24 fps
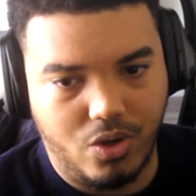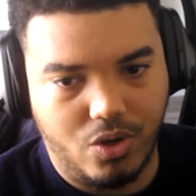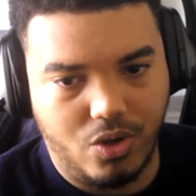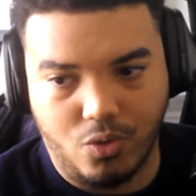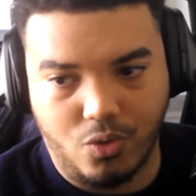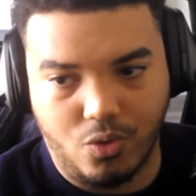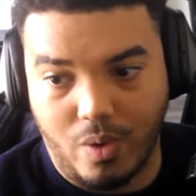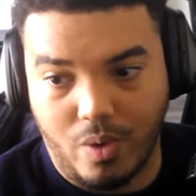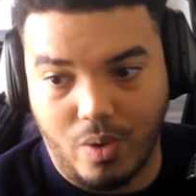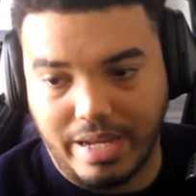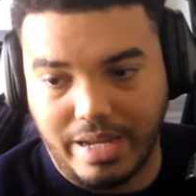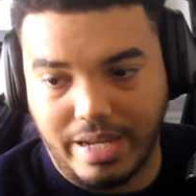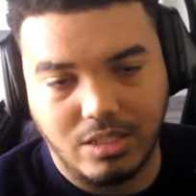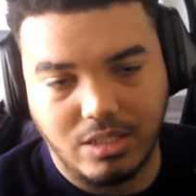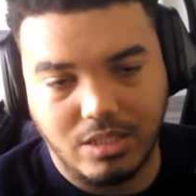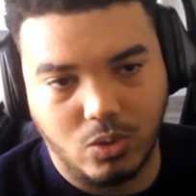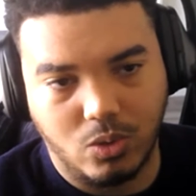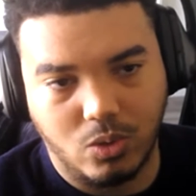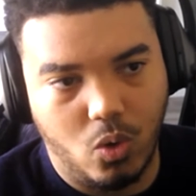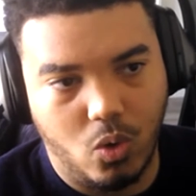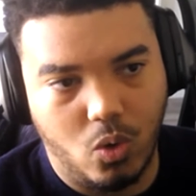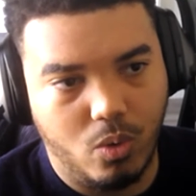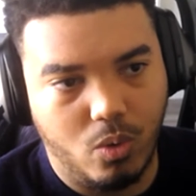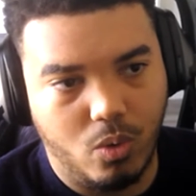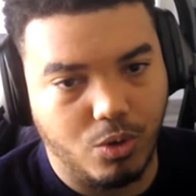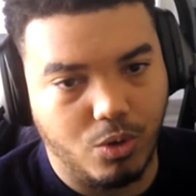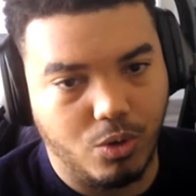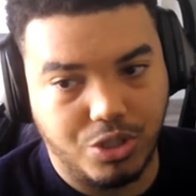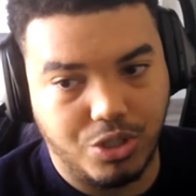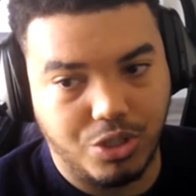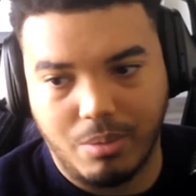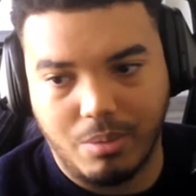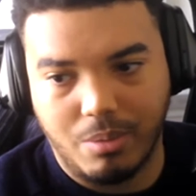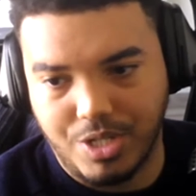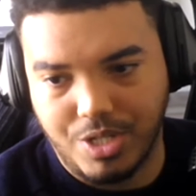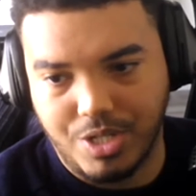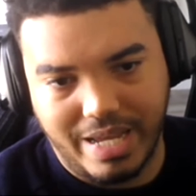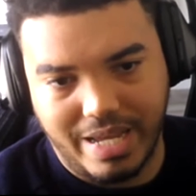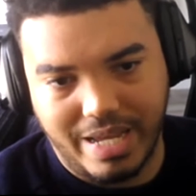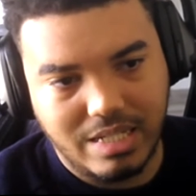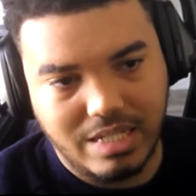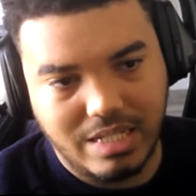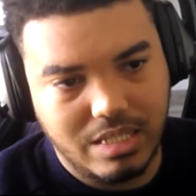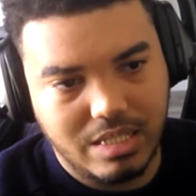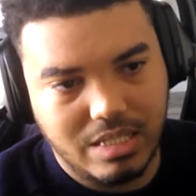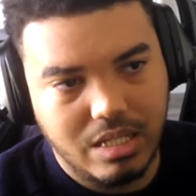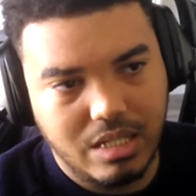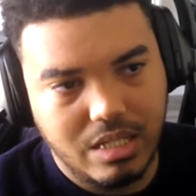grade or
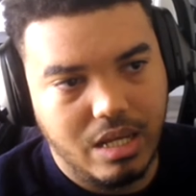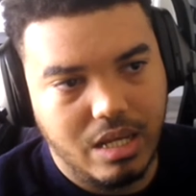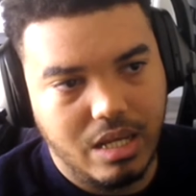subject.